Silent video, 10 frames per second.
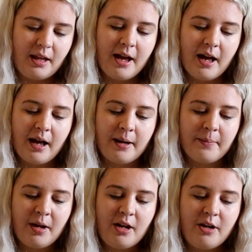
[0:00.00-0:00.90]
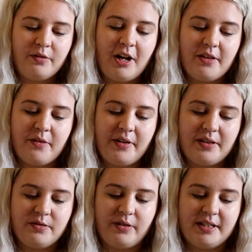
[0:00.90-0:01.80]
Flight of the
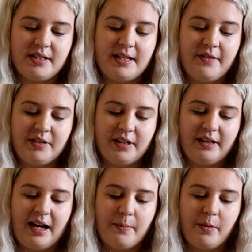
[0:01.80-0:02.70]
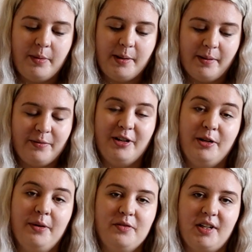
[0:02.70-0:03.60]
Feathered Friends, never done that, but me and my friend
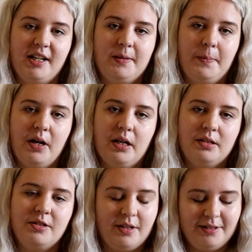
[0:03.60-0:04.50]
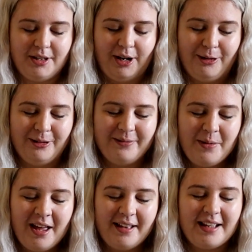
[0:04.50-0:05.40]
are both scared of birds, so
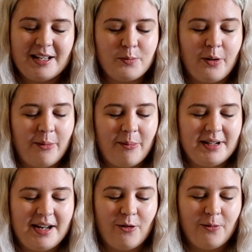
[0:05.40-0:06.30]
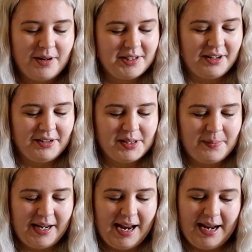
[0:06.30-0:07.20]
that's probably always going to
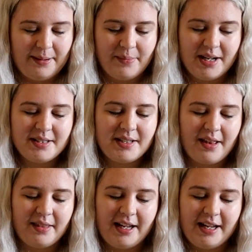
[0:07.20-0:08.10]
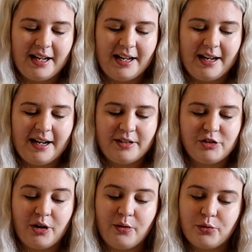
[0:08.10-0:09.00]
be a miss. The
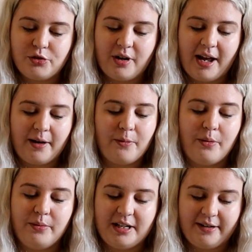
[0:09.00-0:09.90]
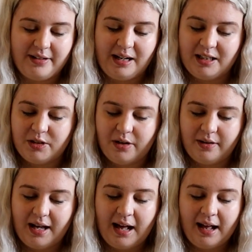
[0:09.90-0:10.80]
Jungle Trek, will definitely do
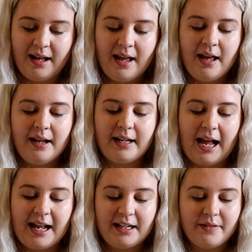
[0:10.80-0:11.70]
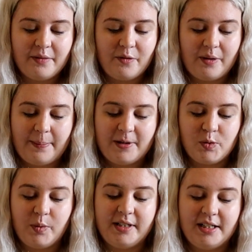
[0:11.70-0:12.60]
that. Cali River
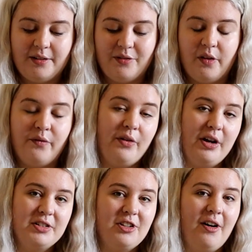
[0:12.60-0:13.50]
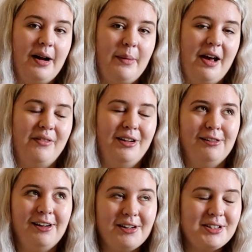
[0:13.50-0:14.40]
Rapids, we did it for the first time ever
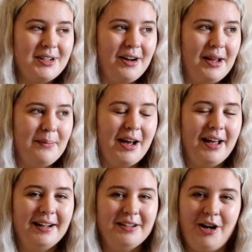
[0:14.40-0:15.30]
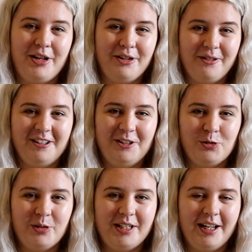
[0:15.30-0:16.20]
last time and I thoroughly
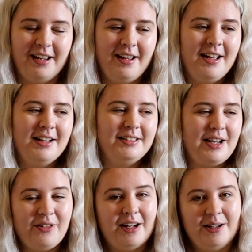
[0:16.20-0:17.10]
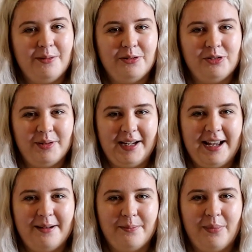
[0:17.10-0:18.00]
enjoyed it. Definitely will do
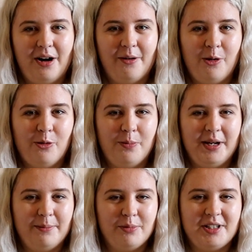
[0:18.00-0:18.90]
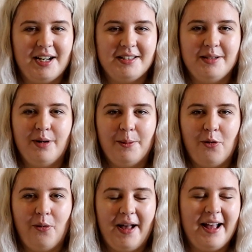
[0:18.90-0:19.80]
again, but will be protecting my
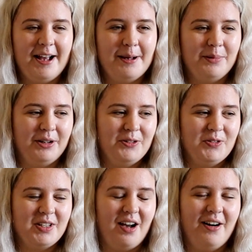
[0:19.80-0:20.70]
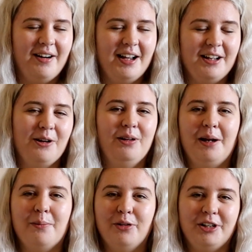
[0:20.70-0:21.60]
poor hair because I go
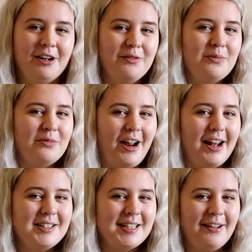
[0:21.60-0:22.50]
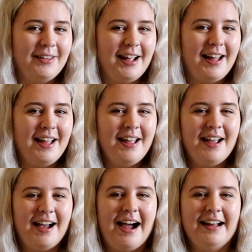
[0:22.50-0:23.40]
like Monica from Friends out there
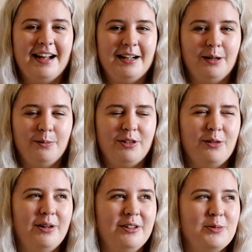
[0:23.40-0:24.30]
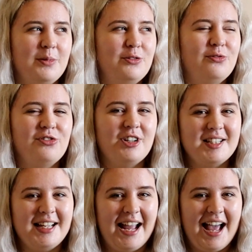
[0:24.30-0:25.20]
and end up with the world's most
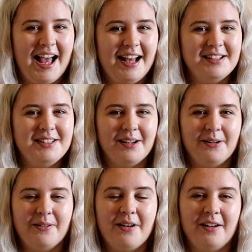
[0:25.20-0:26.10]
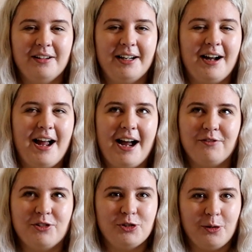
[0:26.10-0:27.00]
frizzy hair, so like I
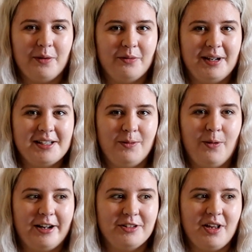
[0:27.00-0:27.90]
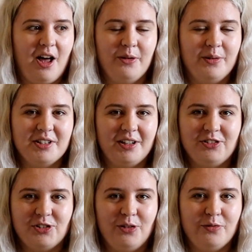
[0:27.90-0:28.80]
have to stop it from getting wet because otherwise I
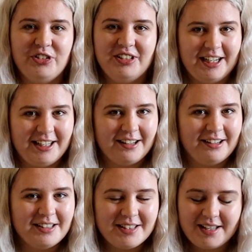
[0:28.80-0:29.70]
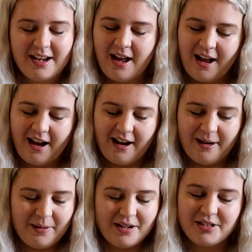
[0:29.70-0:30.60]
just look ridiculous.
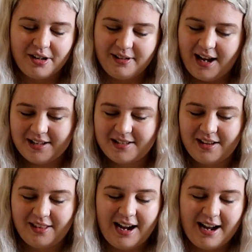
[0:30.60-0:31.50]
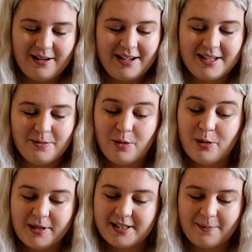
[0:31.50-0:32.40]
So yes, that
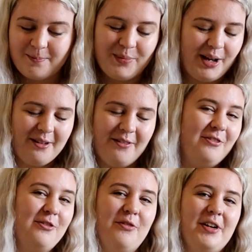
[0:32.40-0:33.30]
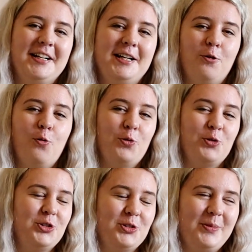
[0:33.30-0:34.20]
will be done, but in a very
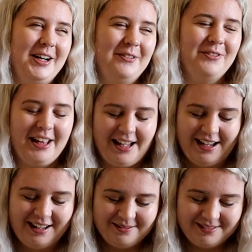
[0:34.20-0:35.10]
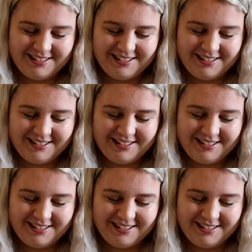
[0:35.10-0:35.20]
cautious way for the hair.